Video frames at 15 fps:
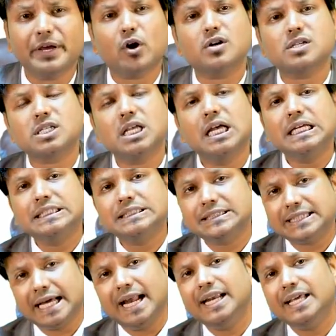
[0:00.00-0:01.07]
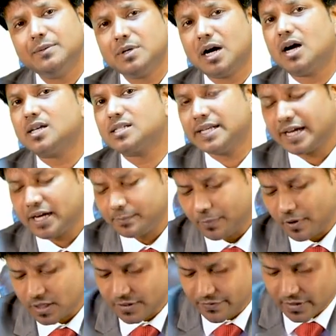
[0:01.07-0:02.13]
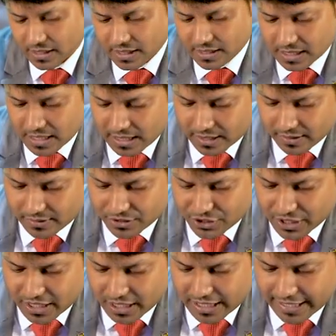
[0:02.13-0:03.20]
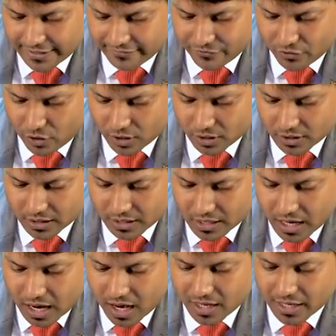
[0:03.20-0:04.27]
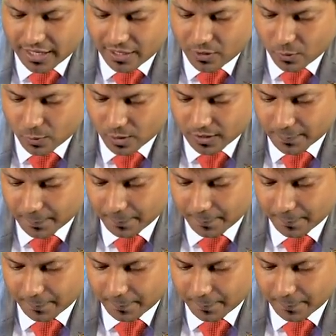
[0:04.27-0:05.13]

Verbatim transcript: Because thallium, arsenic and phosphorus, they generally have got garlic odor.